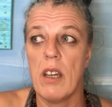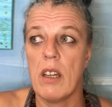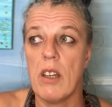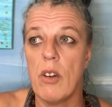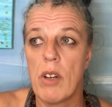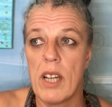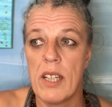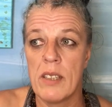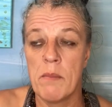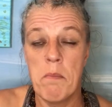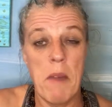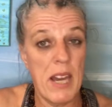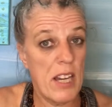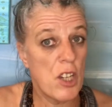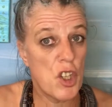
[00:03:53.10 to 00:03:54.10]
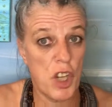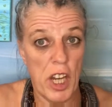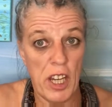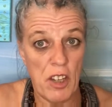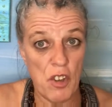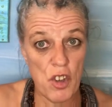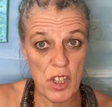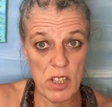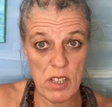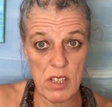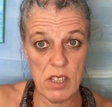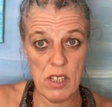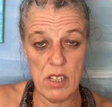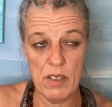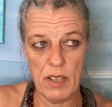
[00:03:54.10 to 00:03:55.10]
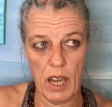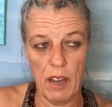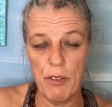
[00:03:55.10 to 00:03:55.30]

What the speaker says: You can make changes